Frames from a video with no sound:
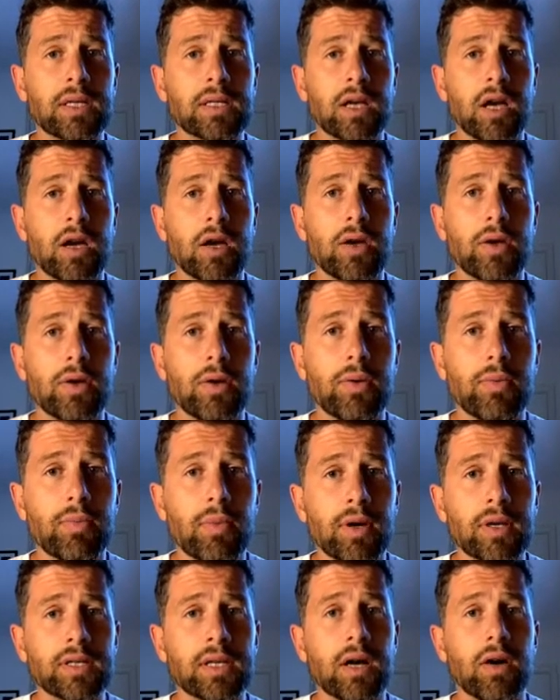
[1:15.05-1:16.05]
So
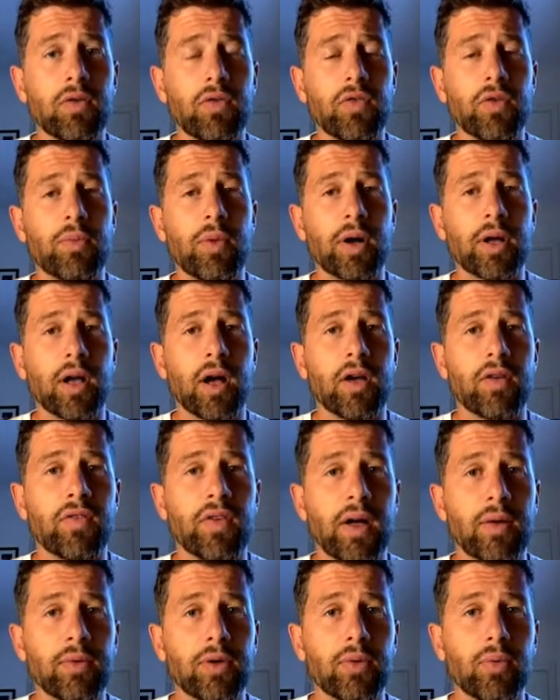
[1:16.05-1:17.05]
myself and my
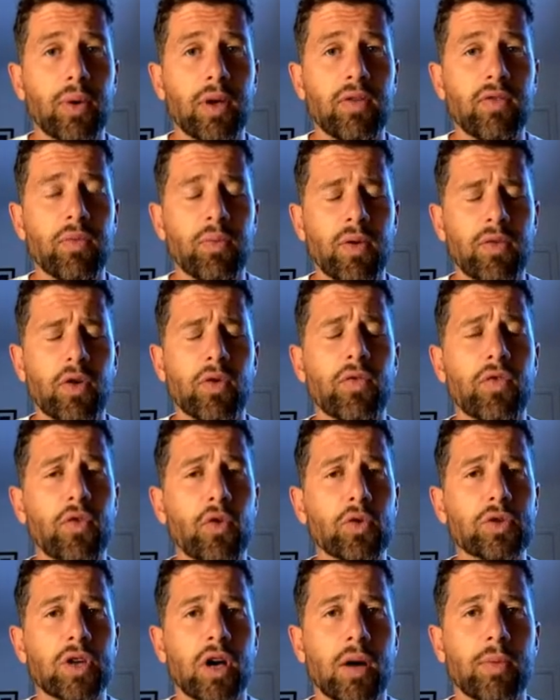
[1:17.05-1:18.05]
co-founder, we've gone
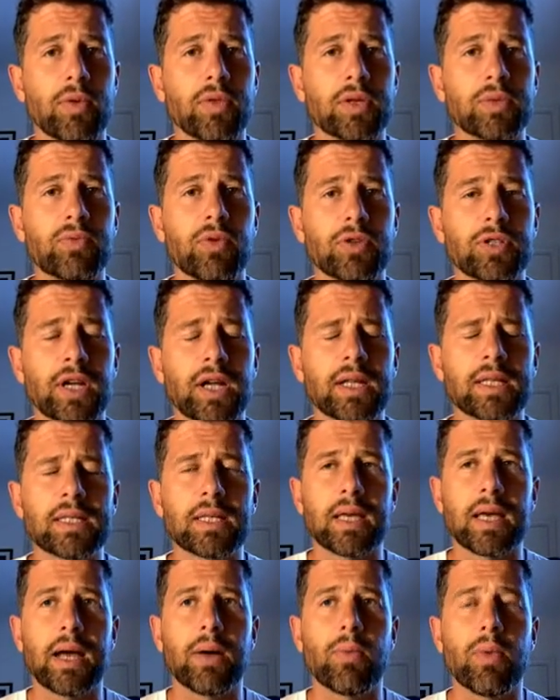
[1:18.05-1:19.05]
full time on this project,
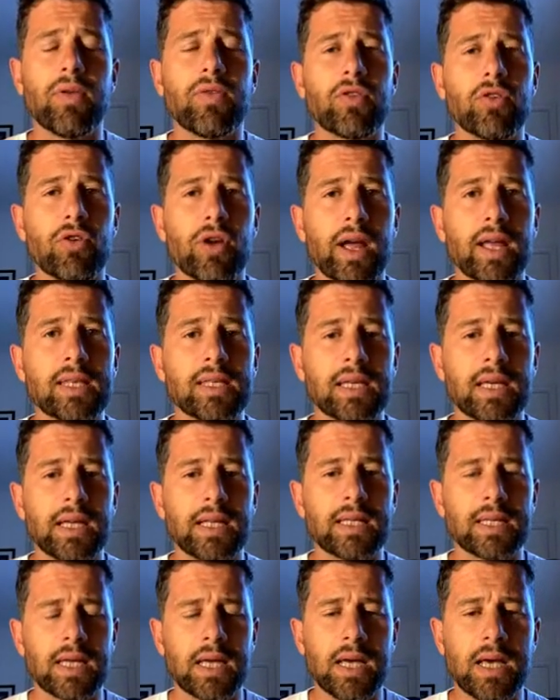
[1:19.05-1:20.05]
and we've
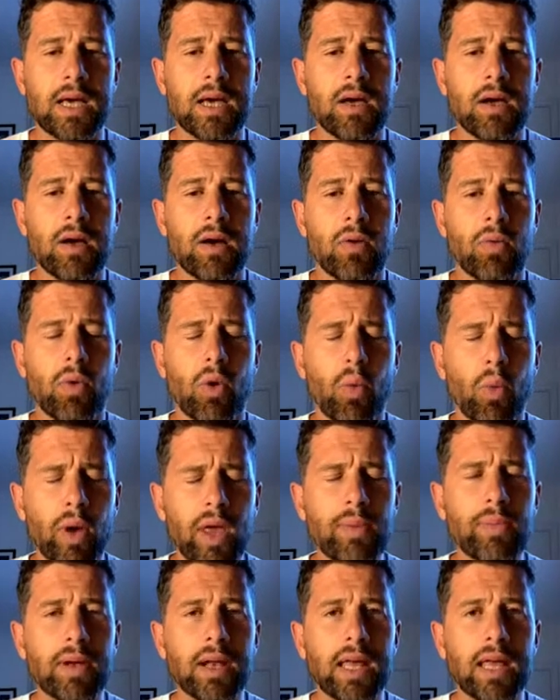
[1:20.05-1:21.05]
created what
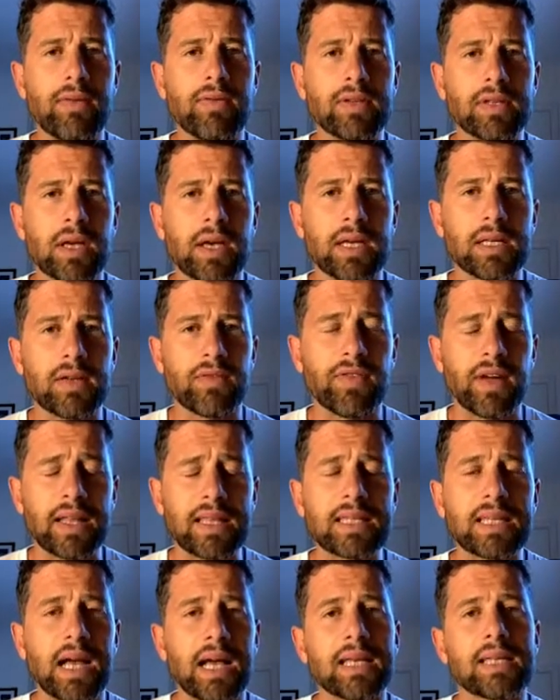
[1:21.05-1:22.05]
we believe is a
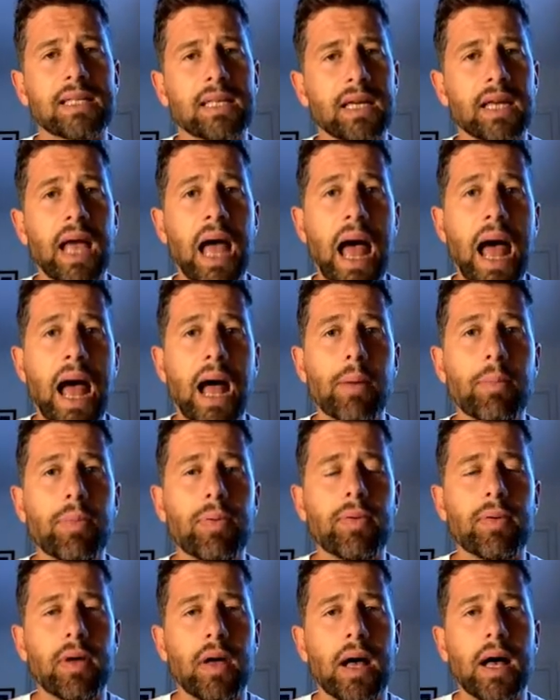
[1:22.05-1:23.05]
fantastic app
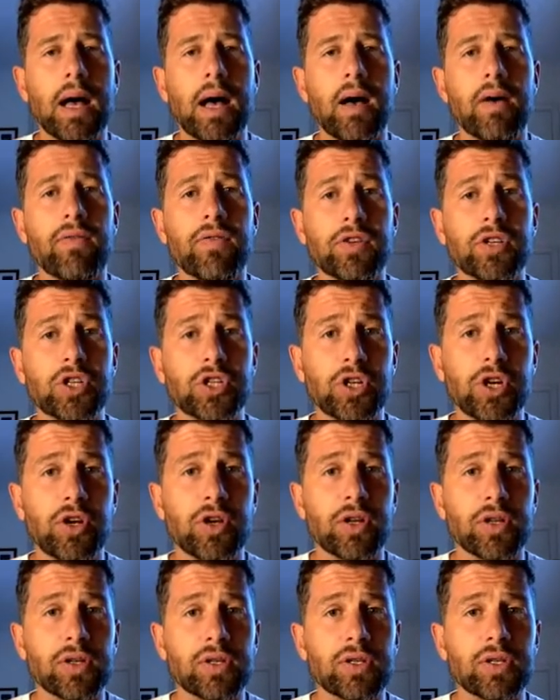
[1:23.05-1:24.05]
for
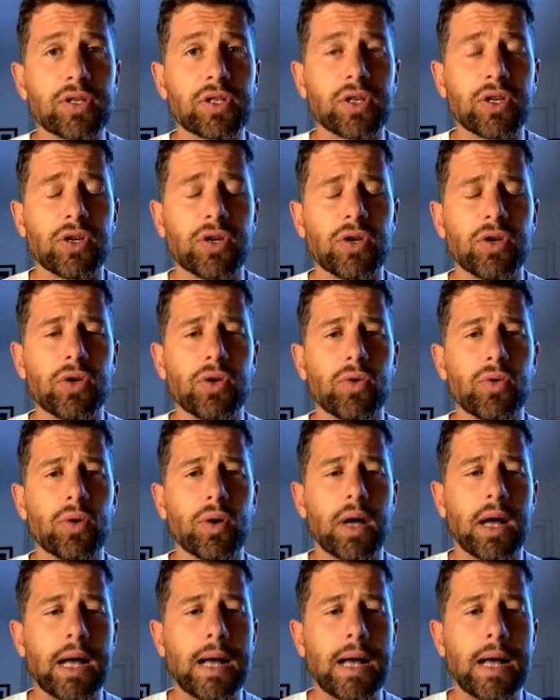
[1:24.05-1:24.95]
students to